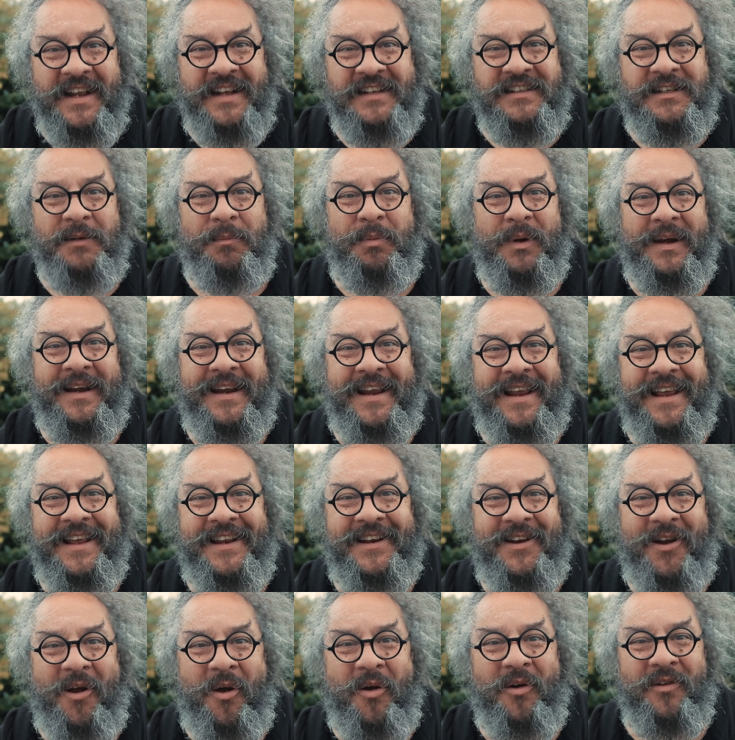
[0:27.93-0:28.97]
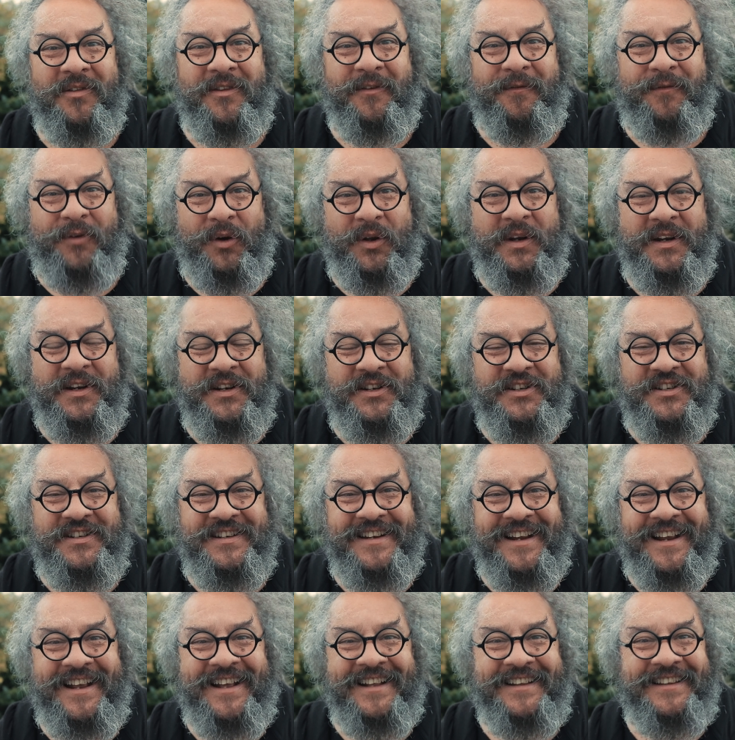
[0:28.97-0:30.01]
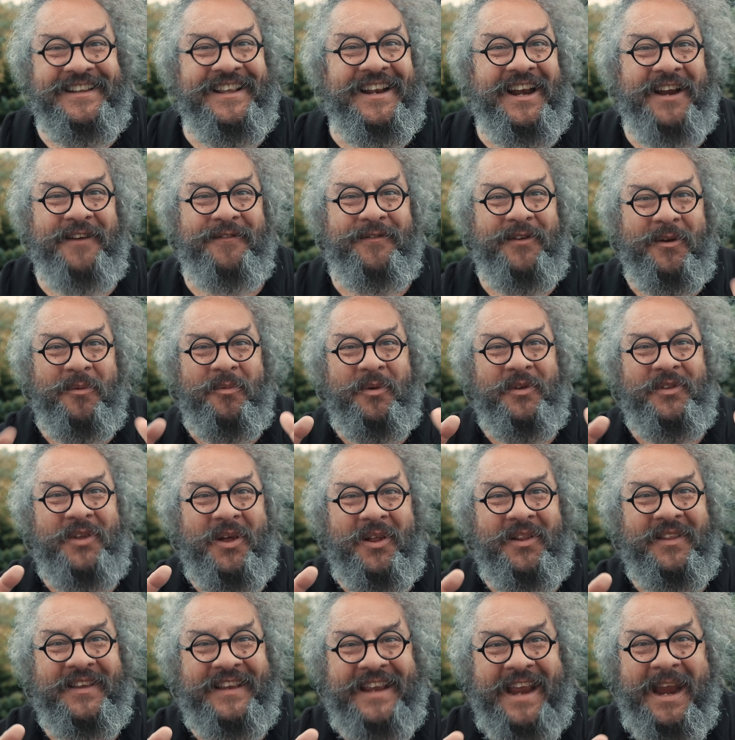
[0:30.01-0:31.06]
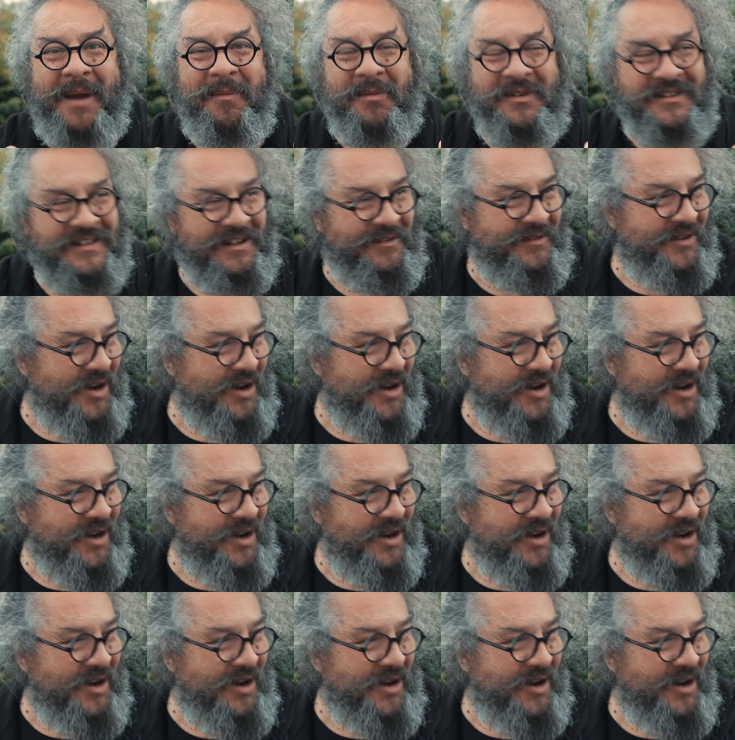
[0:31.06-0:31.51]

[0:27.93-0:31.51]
to bring in all the footage that I film with all the cameras I've